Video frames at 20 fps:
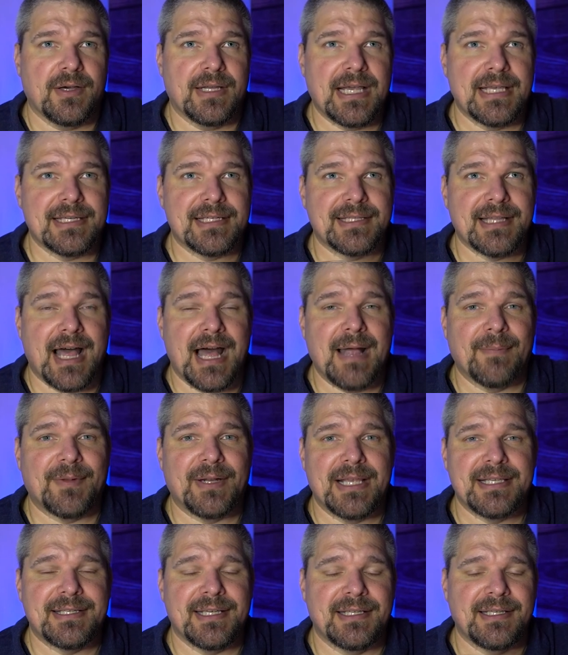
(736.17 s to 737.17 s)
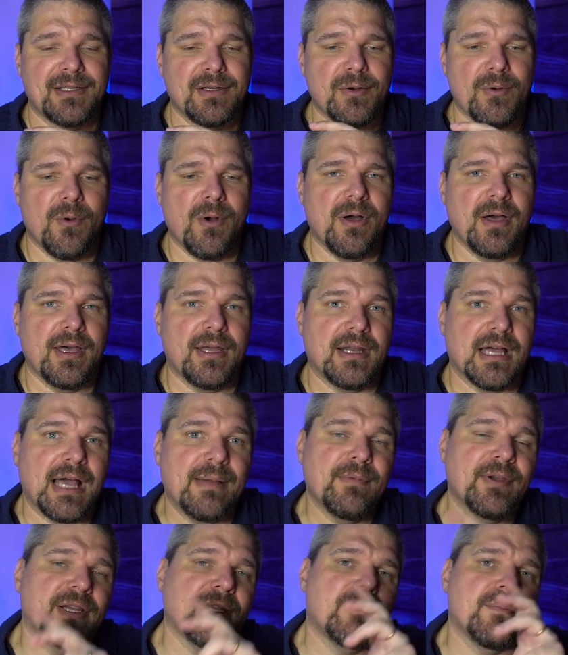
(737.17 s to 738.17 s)
and I stopped and I said, you know what,
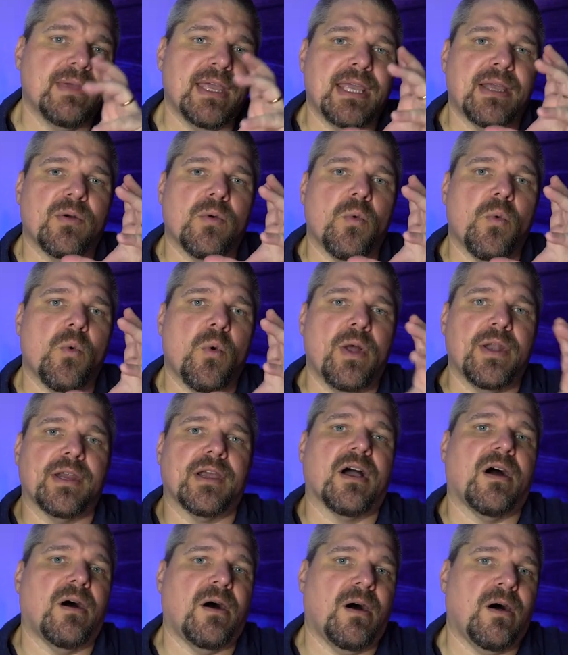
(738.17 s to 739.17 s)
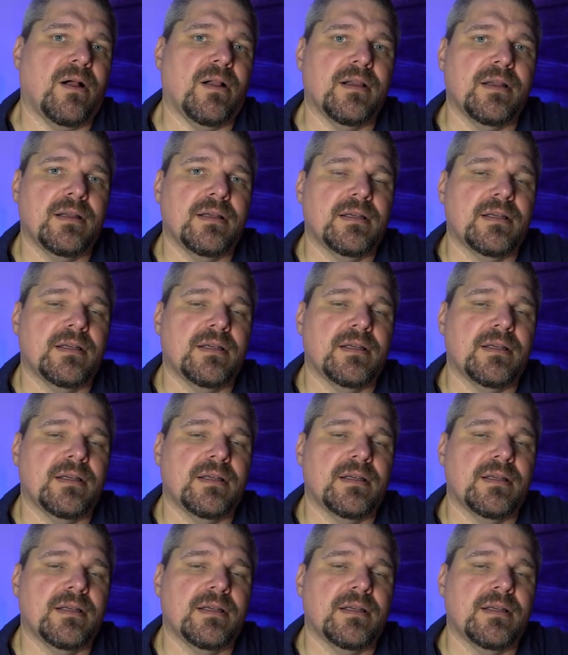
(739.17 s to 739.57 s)
I'm just gonna make one call